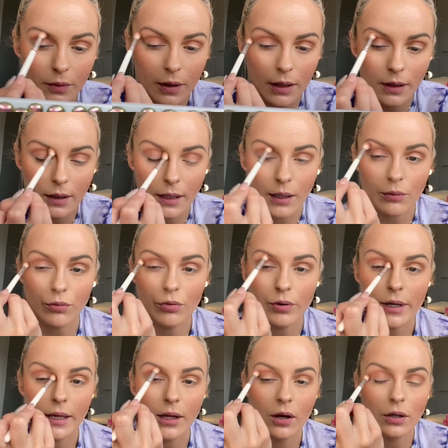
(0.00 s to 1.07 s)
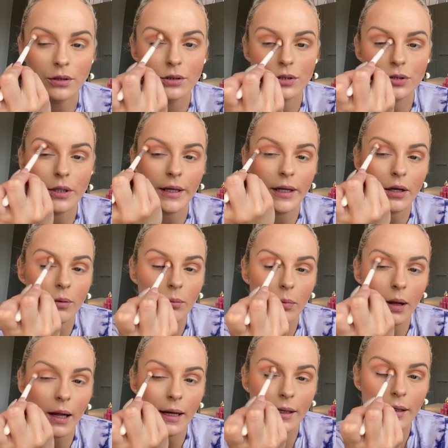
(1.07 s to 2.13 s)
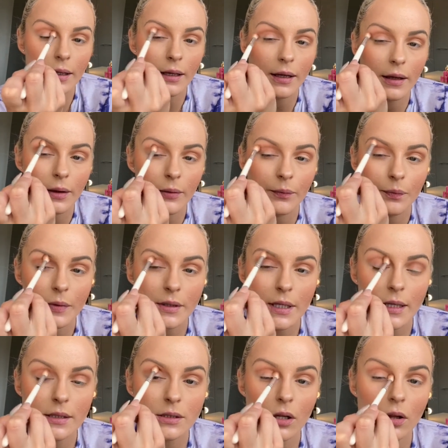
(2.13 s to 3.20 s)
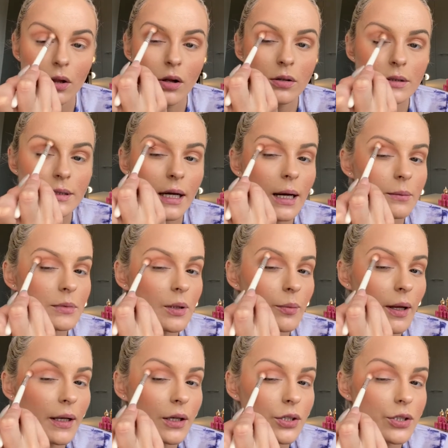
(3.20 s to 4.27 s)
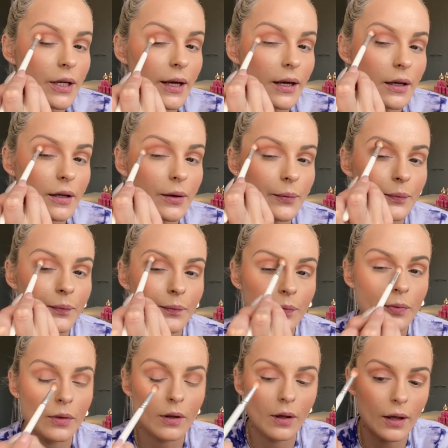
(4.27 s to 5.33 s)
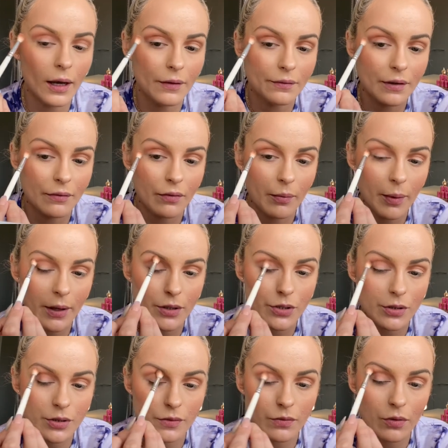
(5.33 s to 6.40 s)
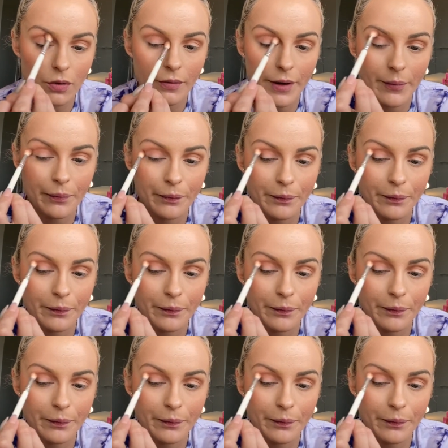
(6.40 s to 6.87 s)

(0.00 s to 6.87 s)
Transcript: And then I'm really concentrating on blending it. It takes a long time to blend a shade. You have to have the patience for it.